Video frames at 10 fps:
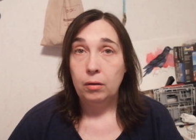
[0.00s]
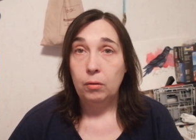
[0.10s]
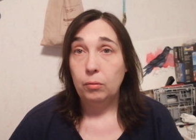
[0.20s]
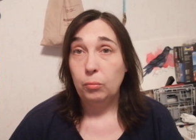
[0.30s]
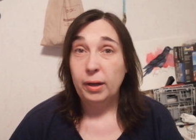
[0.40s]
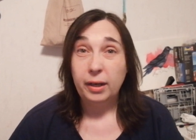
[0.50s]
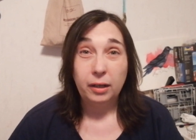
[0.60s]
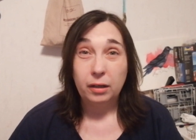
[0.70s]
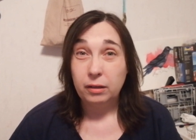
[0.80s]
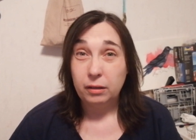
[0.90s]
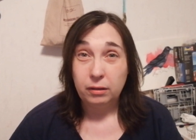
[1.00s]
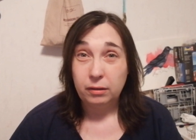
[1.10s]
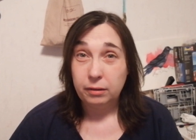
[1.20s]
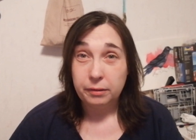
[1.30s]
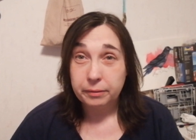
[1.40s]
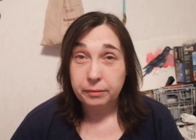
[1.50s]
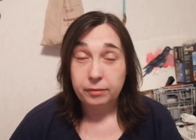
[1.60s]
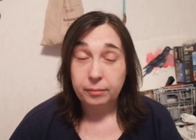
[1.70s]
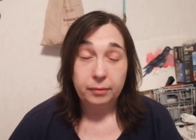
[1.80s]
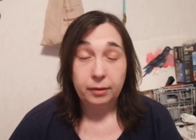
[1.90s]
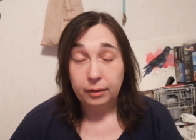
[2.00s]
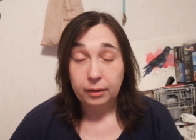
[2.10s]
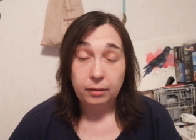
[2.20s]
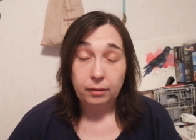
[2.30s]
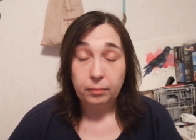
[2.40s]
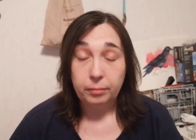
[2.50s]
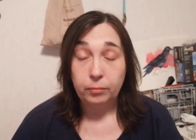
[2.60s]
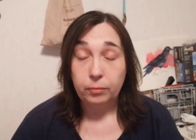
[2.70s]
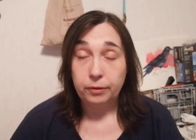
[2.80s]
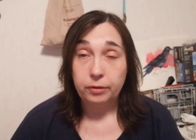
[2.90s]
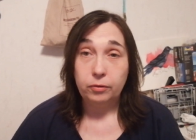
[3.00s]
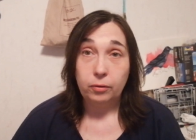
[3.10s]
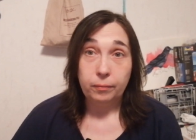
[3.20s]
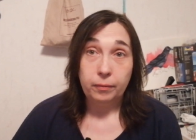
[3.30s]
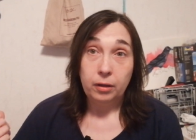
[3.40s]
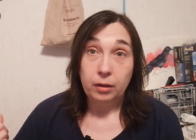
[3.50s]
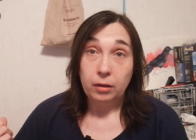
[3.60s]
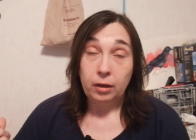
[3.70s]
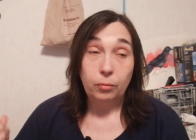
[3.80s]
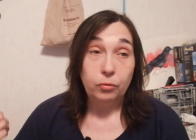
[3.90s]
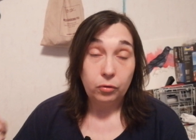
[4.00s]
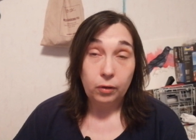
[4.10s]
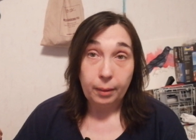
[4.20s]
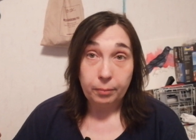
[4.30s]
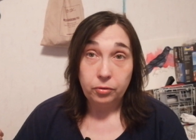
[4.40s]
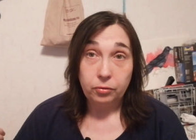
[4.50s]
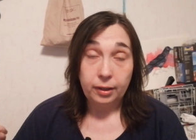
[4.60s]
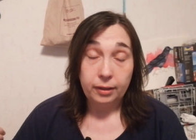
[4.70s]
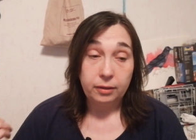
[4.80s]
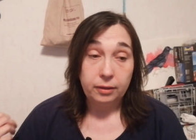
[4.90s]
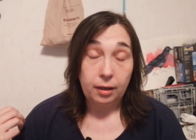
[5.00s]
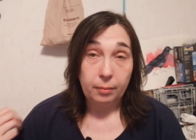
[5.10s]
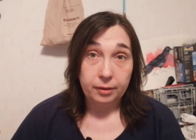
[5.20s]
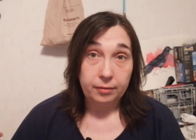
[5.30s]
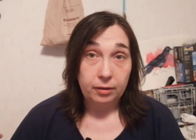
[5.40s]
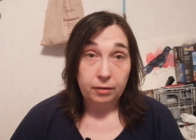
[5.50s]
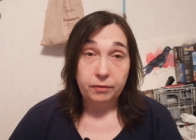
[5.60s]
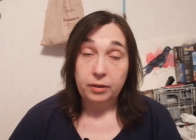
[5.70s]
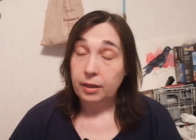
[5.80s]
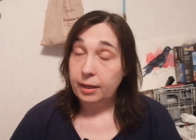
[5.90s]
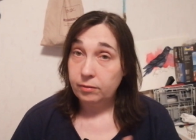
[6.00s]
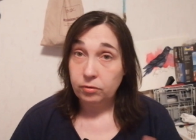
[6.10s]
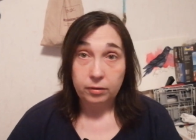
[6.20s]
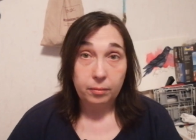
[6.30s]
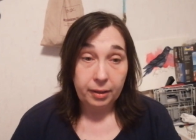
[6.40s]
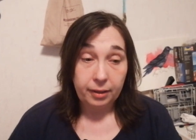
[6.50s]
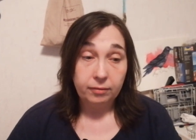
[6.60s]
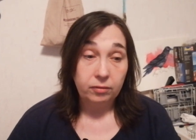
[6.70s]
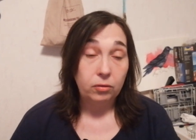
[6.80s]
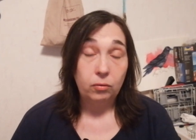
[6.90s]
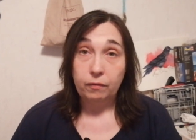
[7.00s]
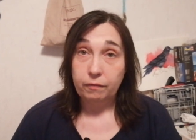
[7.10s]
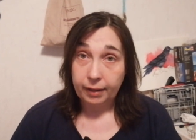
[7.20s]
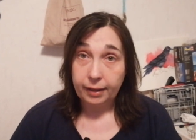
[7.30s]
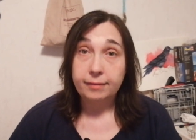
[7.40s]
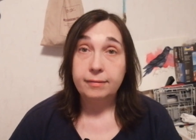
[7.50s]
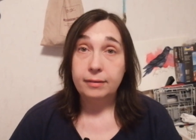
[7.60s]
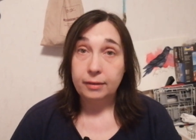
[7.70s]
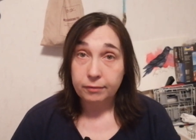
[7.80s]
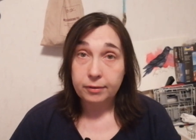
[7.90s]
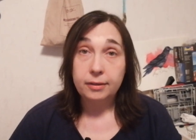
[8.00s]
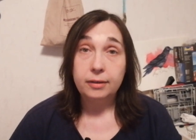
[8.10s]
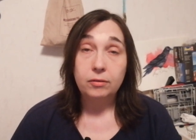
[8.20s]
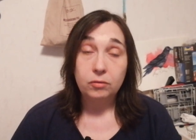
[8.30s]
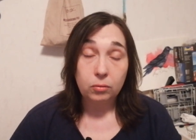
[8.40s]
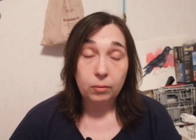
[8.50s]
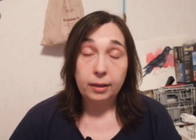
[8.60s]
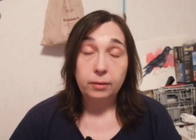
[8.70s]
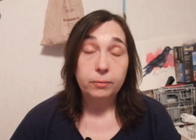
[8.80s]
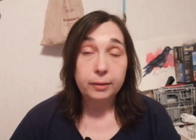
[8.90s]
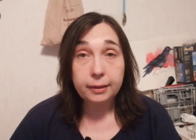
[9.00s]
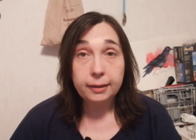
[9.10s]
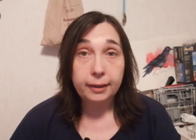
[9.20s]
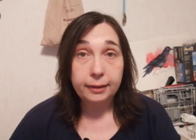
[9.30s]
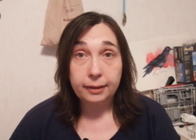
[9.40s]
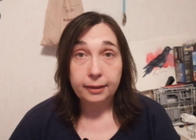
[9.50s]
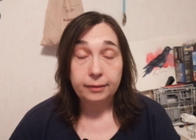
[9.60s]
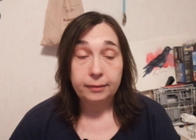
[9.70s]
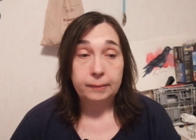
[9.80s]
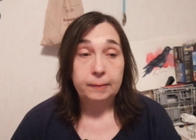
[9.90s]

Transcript: or waiting a year or something, I get a little bit worried. So I was so happy to get the Omnic stuff. They answered the mails fast and everything, so I really like that.